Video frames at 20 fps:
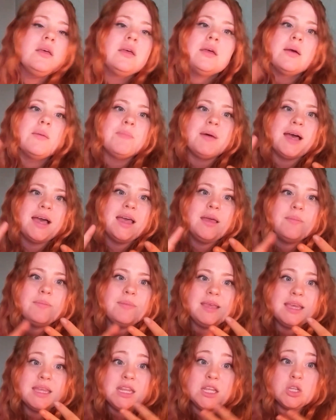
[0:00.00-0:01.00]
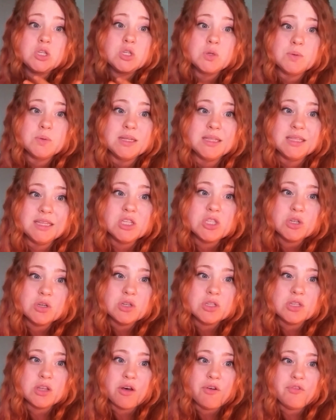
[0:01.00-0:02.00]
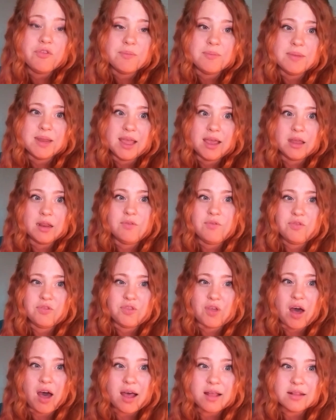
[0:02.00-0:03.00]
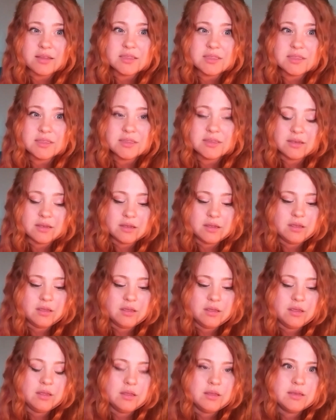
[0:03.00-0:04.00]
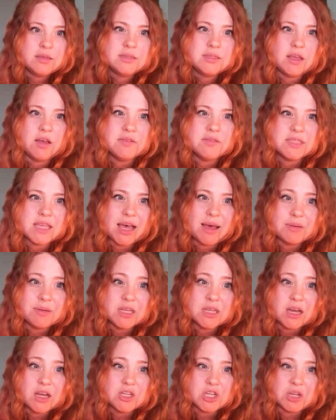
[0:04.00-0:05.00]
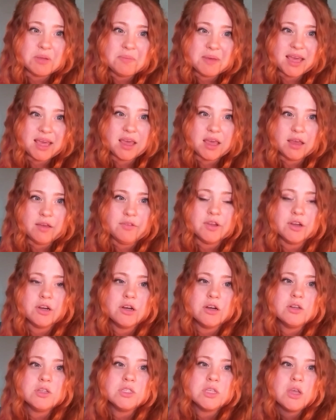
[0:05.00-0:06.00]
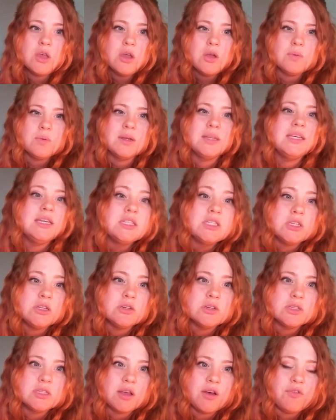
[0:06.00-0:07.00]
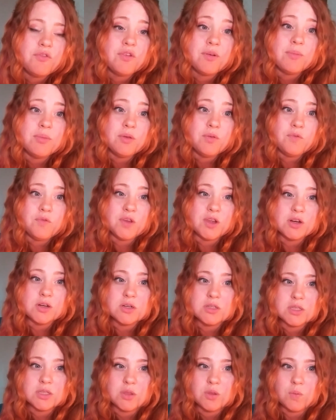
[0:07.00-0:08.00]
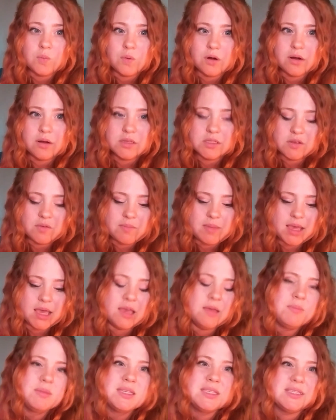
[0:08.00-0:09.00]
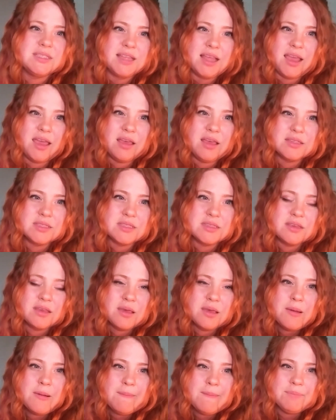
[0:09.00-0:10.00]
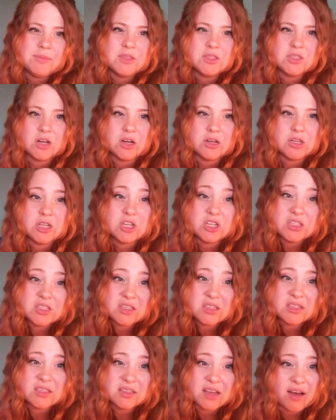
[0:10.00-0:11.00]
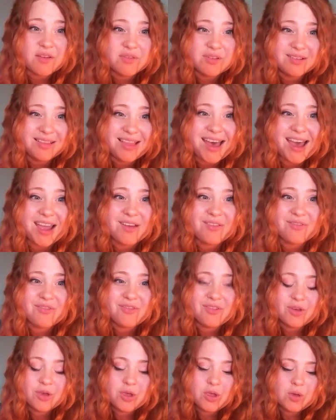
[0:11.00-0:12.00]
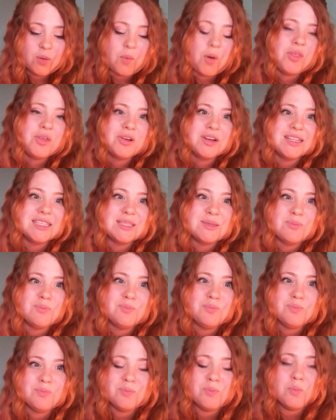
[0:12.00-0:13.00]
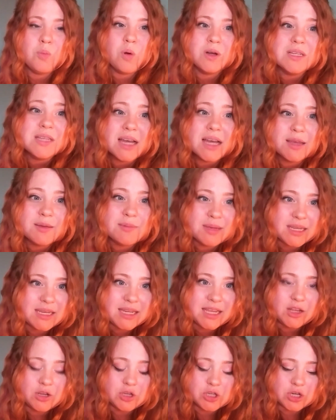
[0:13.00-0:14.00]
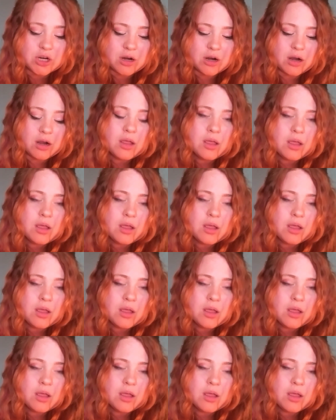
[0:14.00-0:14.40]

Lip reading: by beginning to release yourself from negative thoughts, self-sabotaging behaviors, releasing yourself from the fears and the worries of making mistakes, and start to just discover life. Whether it's more time in nature,